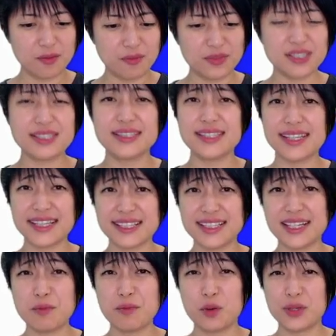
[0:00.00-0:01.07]

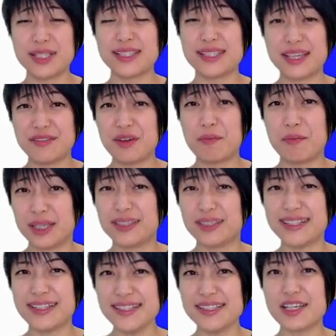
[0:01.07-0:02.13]
16.7
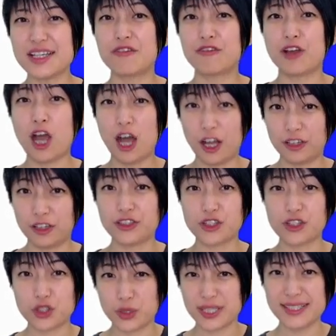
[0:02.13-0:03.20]
millions of color
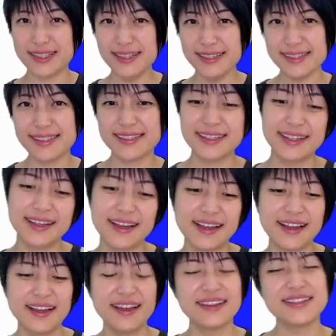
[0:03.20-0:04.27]
choices.
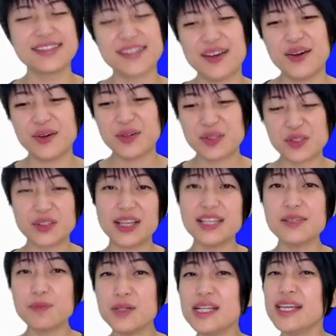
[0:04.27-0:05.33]
So, so
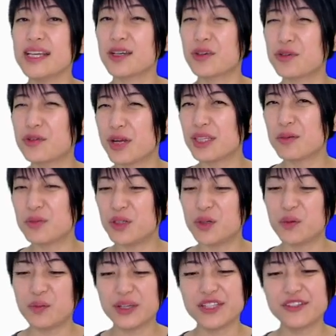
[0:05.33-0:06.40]
that's pretty
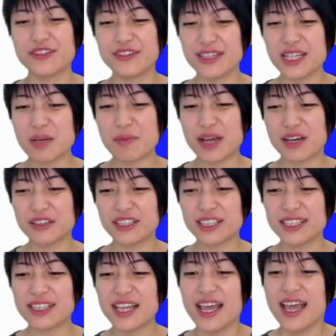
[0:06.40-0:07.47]
incredible when you think about
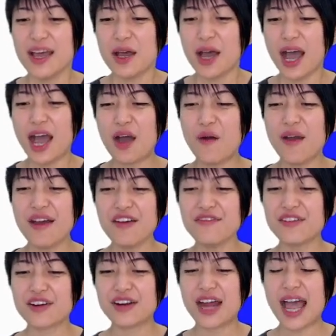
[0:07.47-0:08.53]
it.
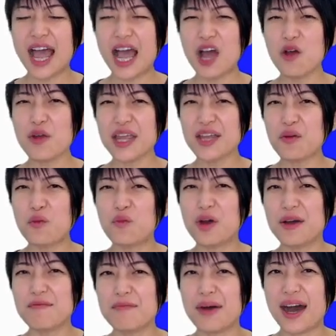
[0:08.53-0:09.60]
However, how can
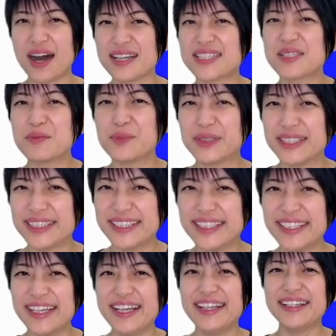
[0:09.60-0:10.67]
one
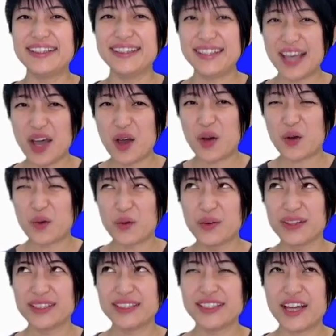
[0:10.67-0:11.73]
possibly know,
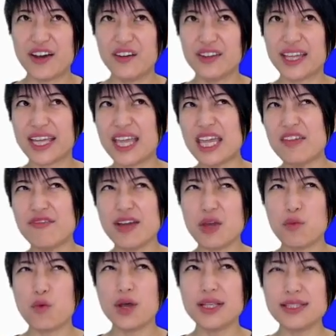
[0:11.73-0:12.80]
you know, like if I
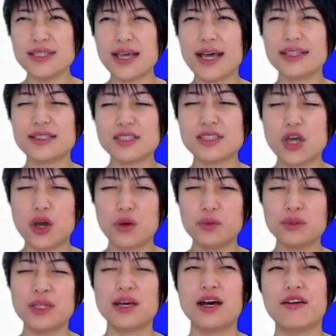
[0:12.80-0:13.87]
want that
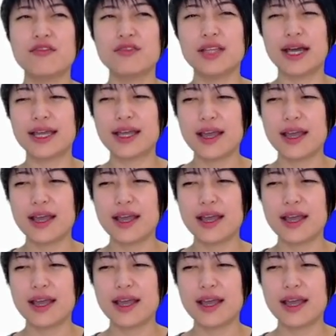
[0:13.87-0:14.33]
tone of like